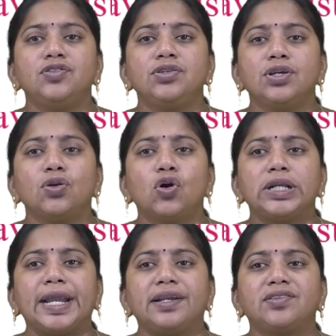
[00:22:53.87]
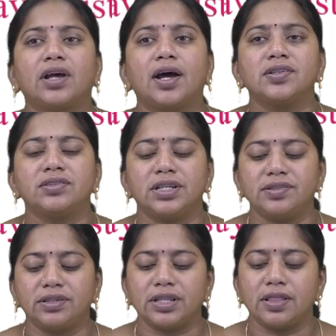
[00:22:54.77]
zero net charge
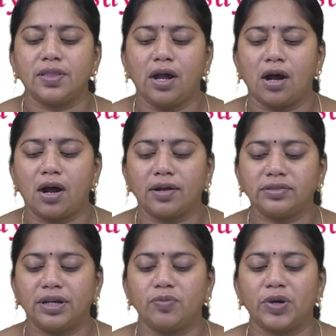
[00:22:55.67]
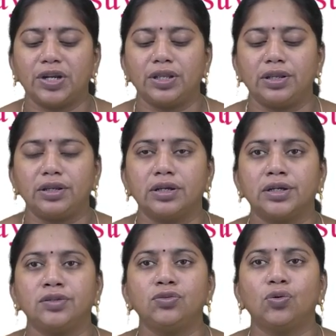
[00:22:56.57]
density in the oxide
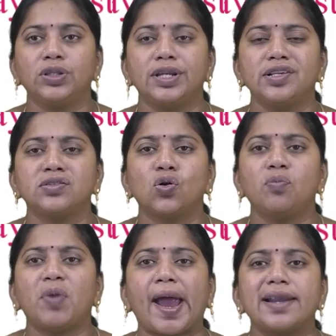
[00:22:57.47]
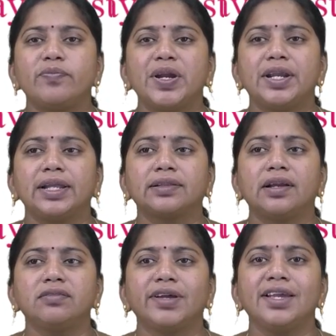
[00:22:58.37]
material. So, there is no band bending.
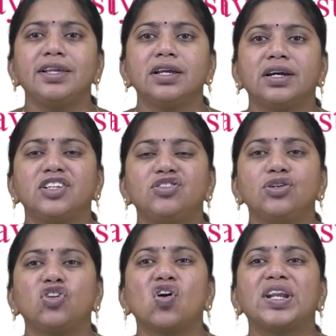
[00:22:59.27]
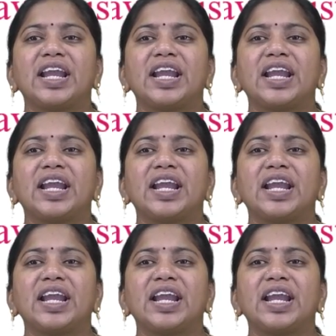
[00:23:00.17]
That's why here zero